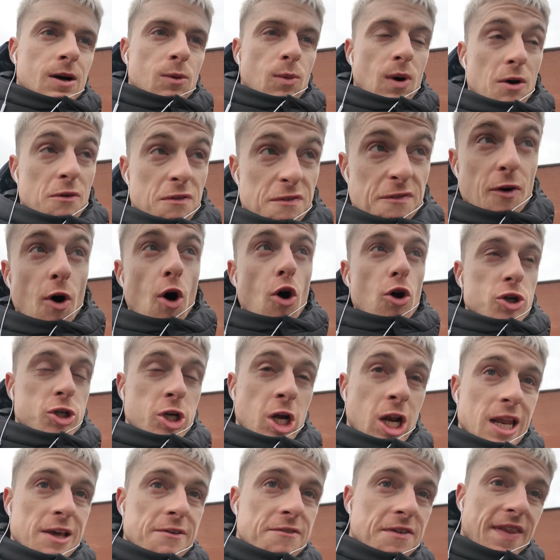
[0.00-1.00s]
But
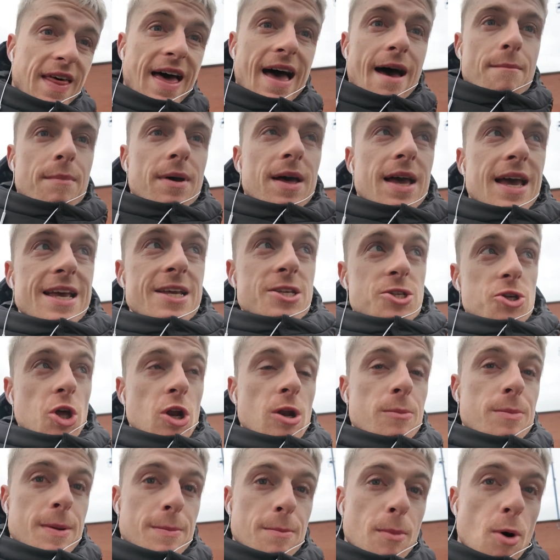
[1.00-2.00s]
unfortunately for them, it's
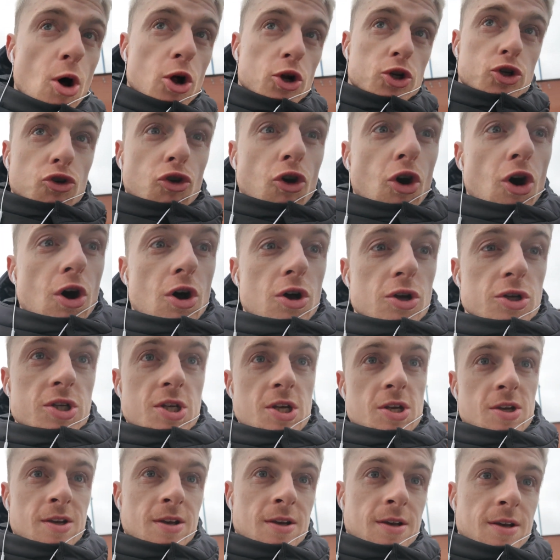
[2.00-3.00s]
going to be more
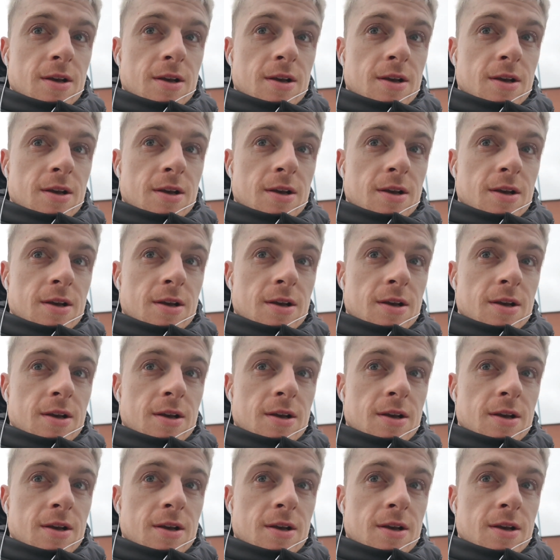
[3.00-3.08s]
draws